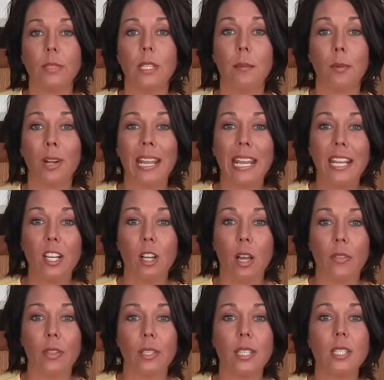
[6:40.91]
Number 8
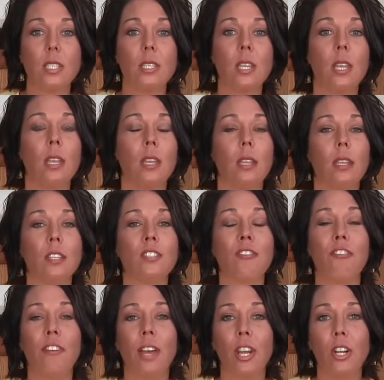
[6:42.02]
on the list is
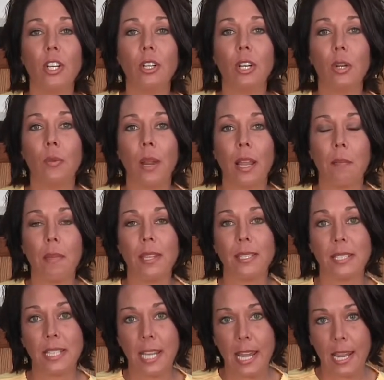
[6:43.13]
veterinary
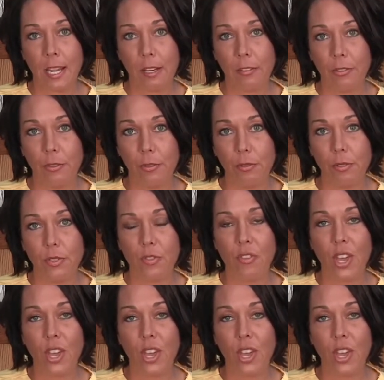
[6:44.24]
recommended canned foods.